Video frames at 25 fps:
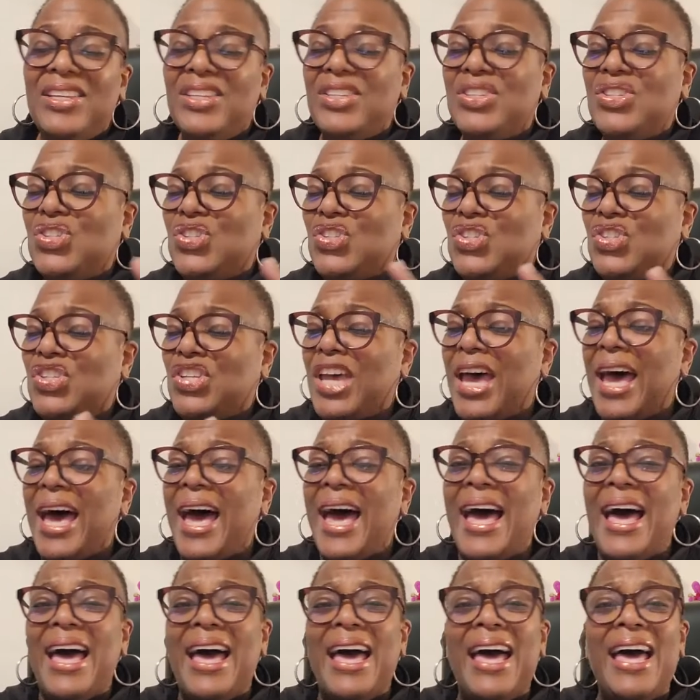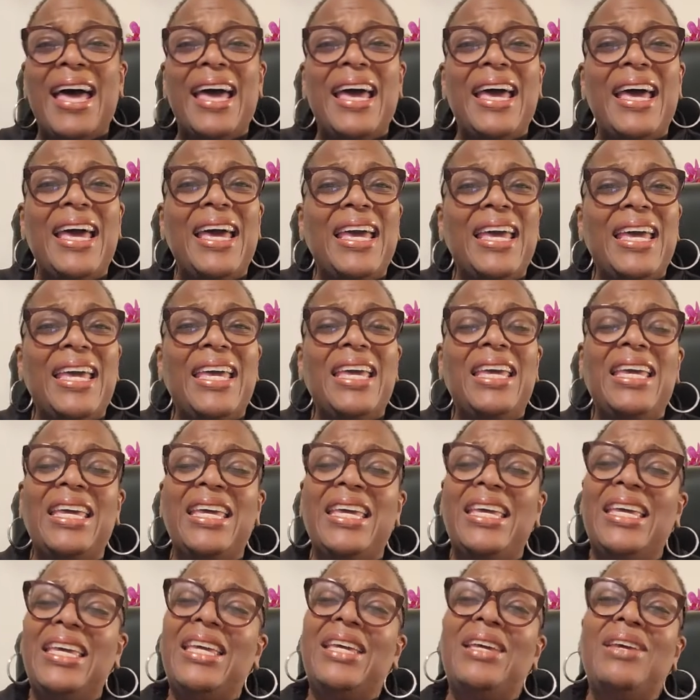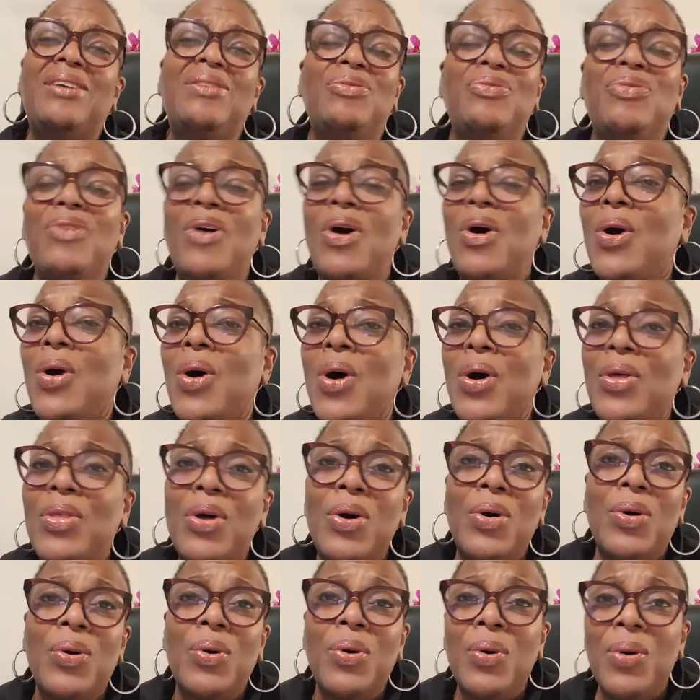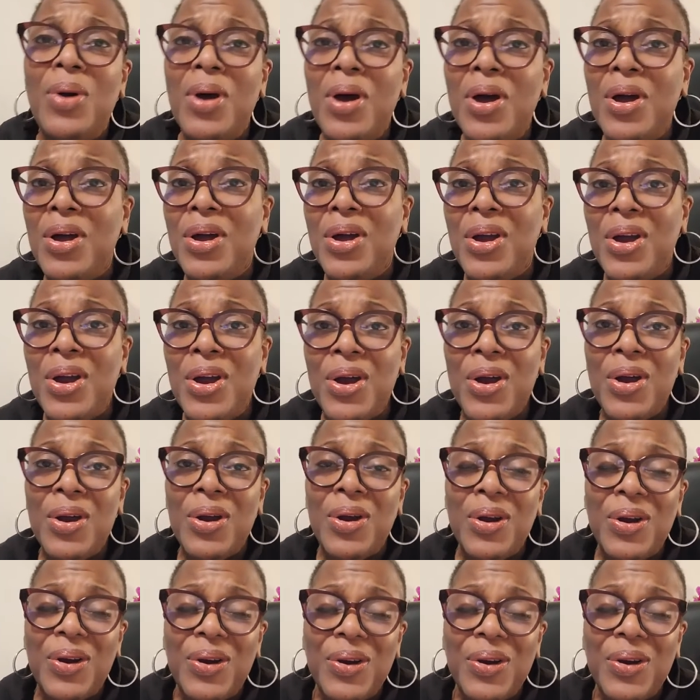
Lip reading: It's time for the Word.